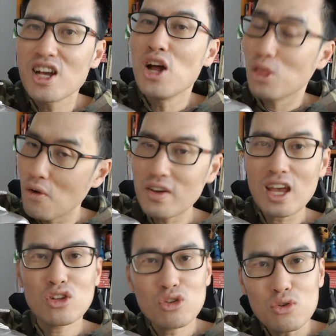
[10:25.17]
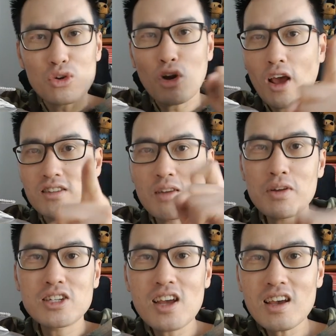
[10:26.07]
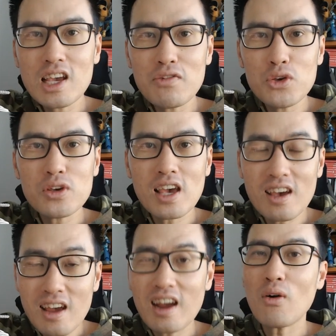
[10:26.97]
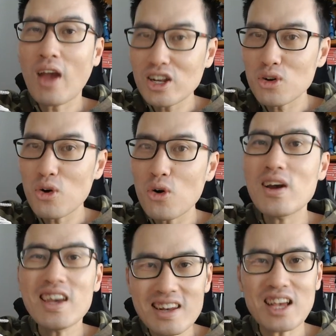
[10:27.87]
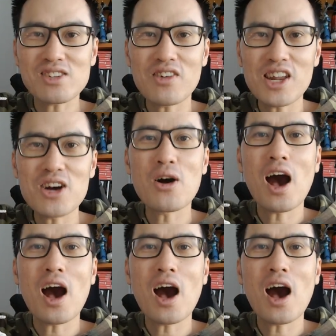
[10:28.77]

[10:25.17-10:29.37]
Don't forget to like, sub, and share if you care, and I'll catch you all in next video.